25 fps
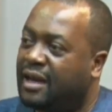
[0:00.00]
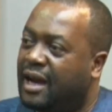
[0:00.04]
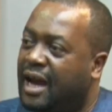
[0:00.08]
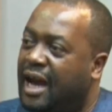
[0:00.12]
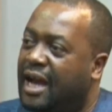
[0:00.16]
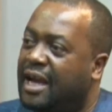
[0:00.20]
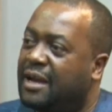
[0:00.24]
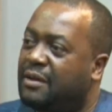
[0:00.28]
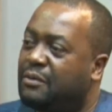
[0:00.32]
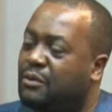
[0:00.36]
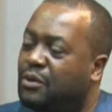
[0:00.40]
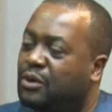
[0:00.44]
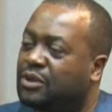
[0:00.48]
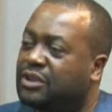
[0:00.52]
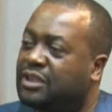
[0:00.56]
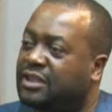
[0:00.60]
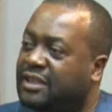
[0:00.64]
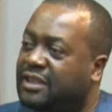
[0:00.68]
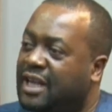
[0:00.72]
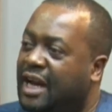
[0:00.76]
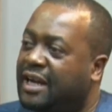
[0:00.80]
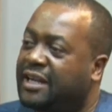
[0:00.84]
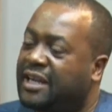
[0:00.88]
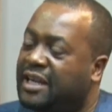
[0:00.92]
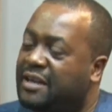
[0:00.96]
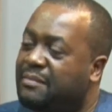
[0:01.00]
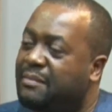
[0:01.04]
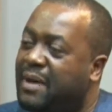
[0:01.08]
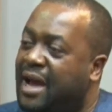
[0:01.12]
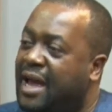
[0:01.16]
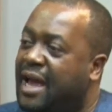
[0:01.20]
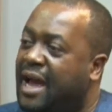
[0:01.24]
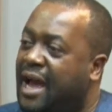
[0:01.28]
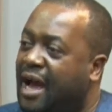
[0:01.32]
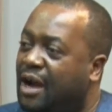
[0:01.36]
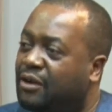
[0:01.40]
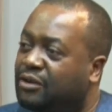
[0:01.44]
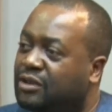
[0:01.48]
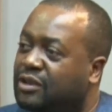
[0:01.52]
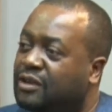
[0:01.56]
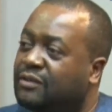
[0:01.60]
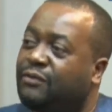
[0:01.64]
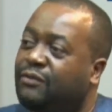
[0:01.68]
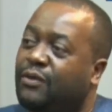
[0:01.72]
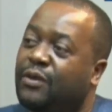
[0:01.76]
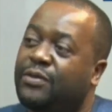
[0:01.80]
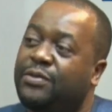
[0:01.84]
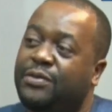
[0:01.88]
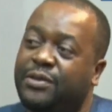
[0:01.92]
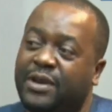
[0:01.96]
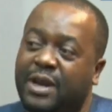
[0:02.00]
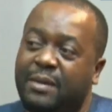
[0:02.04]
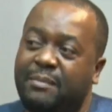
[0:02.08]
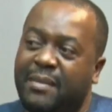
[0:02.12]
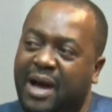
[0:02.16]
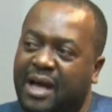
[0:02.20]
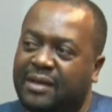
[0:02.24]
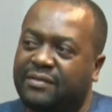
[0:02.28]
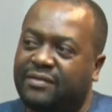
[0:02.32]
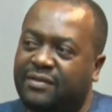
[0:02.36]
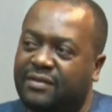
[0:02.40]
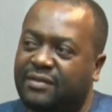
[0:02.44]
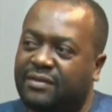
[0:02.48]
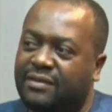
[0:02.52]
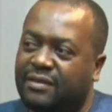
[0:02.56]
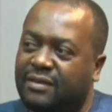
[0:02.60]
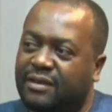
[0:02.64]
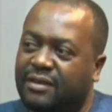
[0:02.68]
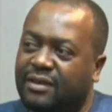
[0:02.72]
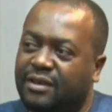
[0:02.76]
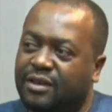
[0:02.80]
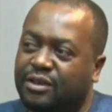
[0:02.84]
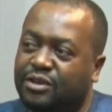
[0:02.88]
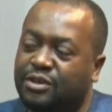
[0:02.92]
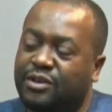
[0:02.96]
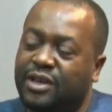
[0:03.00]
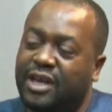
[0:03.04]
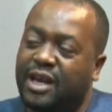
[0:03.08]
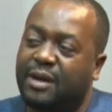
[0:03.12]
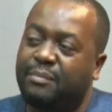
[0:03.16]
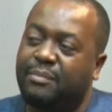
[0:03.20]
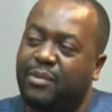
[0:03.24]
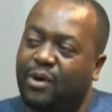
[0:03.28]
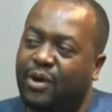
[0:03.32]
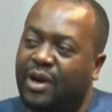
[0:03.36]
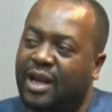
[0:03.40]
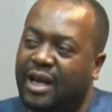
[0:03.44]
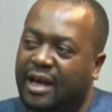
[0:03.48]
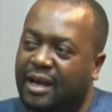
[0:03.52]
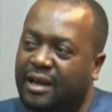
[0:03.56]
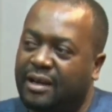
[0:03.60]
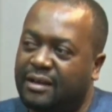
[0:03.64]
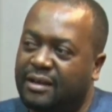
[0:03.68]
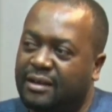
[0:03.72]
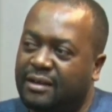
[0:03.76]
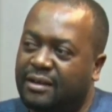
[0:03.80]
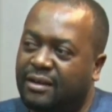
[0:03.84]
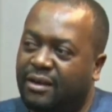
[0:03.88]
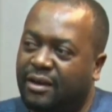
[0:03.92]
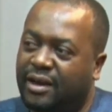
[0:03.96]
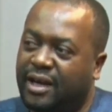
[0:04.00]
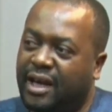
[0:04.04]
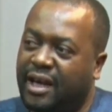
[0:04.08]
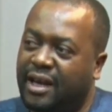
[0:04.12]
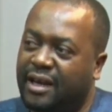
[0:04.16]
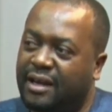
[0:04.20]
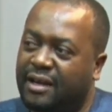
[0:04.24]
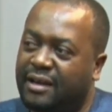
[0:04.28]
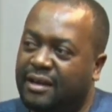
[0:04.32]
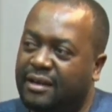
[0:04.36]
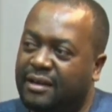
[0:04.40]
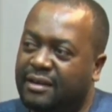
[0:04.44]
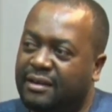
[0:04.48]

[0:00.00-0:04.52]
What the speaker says: I was stuck in my house for 3 months during Ebola, okay?